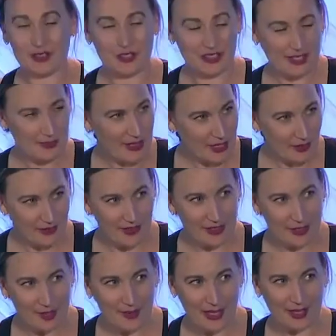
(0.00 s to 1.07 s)
Just to make you feel a
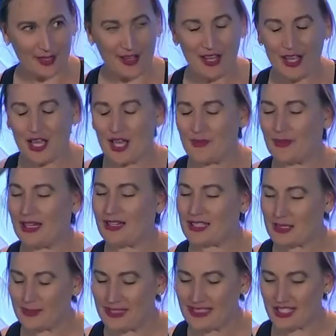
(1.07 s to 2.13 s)
little better, my
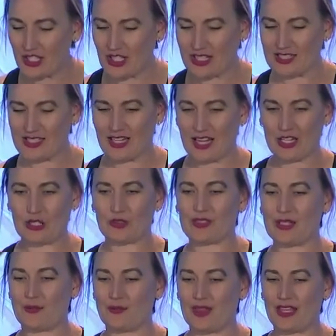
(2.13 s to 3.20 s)
husband suggests that I do
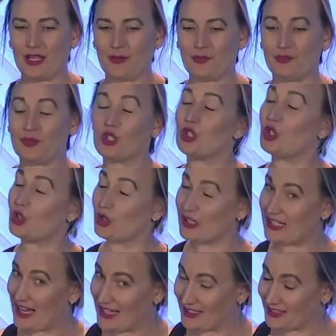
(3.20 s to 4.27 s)
something
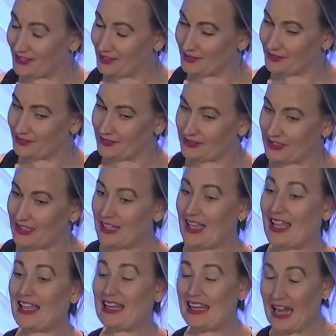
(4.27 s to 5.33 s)
creative
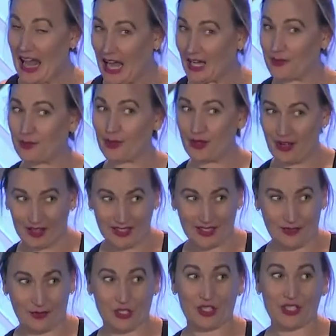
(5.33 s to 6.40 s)
and
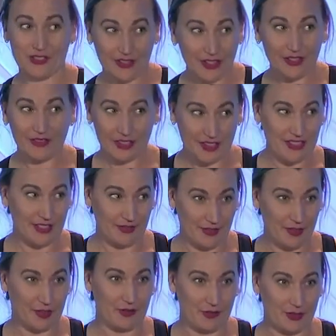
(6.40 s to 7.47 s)
non-productive, which is very, very
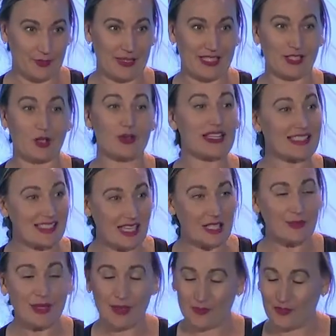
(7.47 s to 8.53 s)
difficult for me. So he
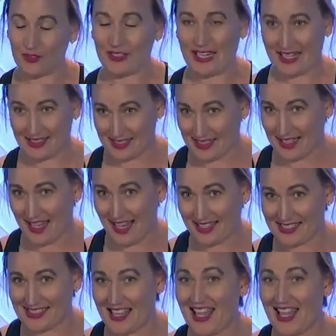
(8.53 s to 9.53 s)
signed me up for dance class,